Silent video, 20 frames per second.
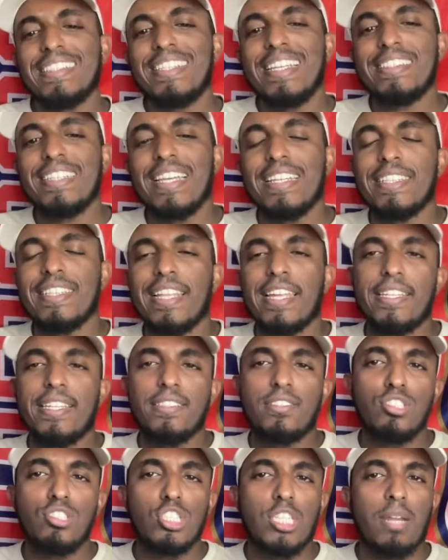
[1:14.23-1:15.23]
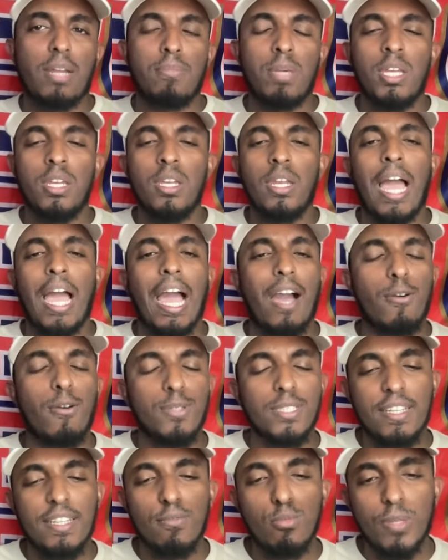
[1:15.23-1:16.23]
Yes, ladies and gentlemen, how
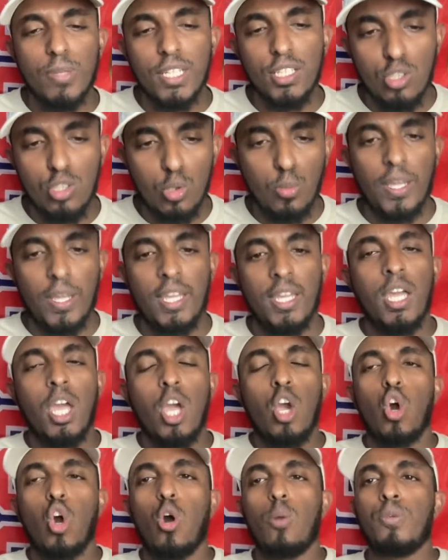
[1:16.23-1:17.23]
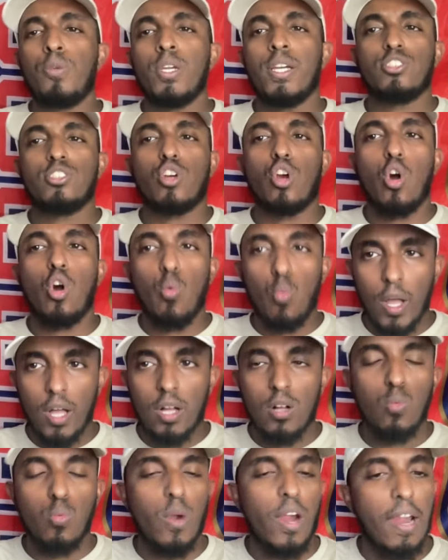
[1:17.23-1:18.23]
is everybody doing? Hope you guys are all
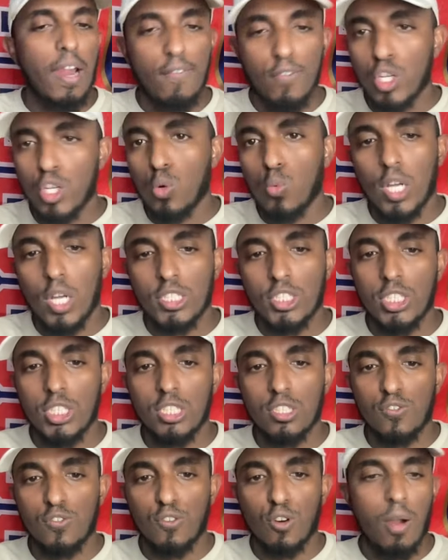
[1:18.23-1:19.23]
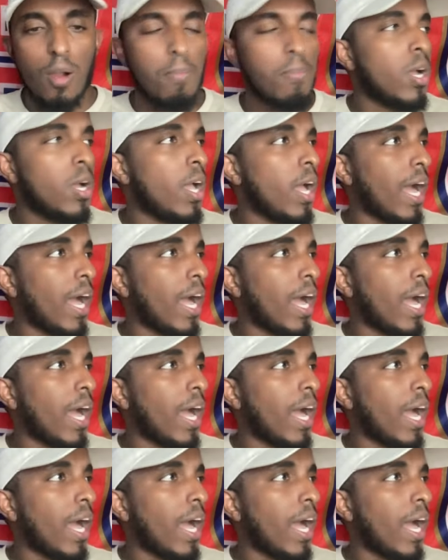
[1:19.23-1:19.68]
well wherever you're watching us from.